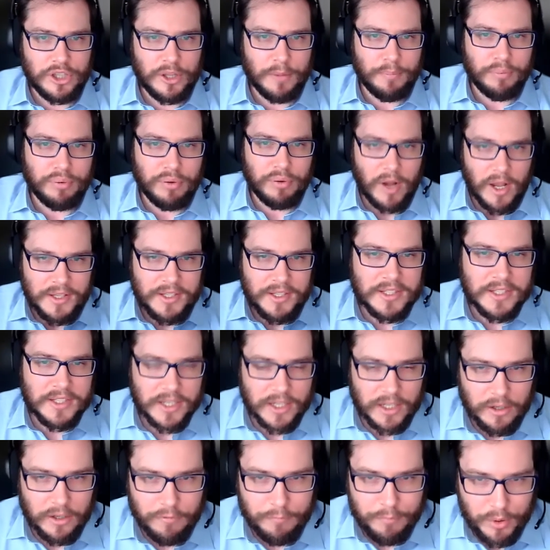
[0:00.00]
to the
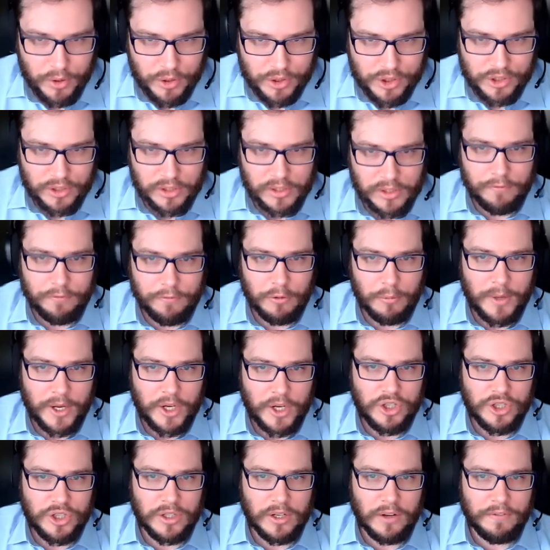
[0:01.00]
processing of personal
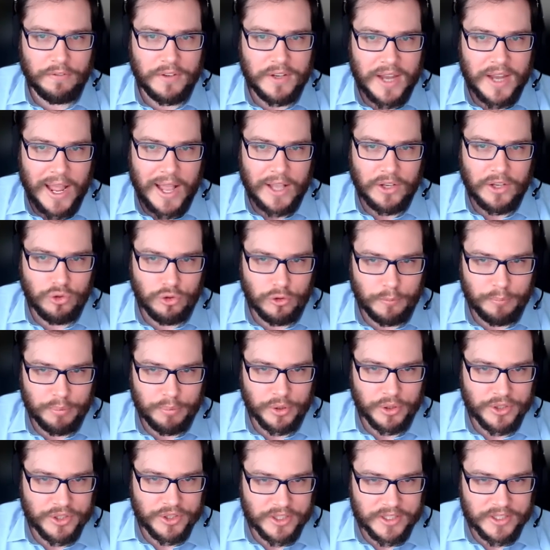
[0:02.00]
information of natural
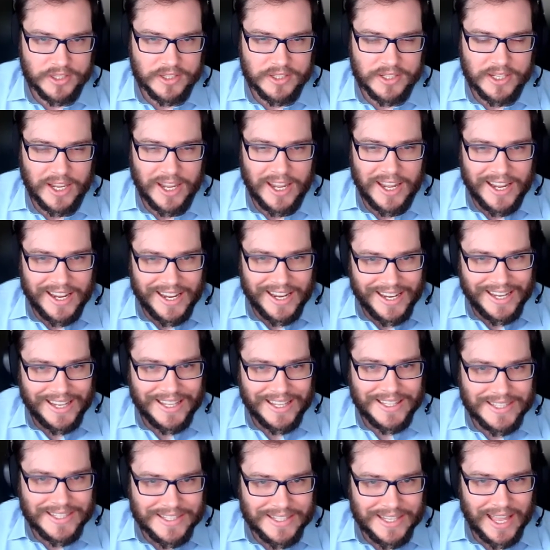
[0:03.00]
persons
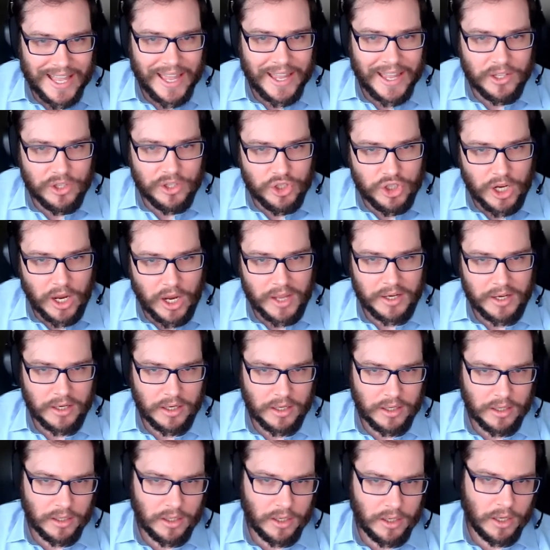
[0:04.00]
inside
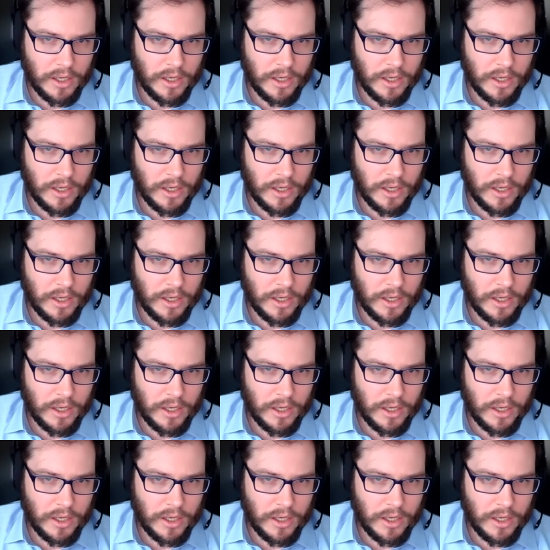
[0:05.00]
China.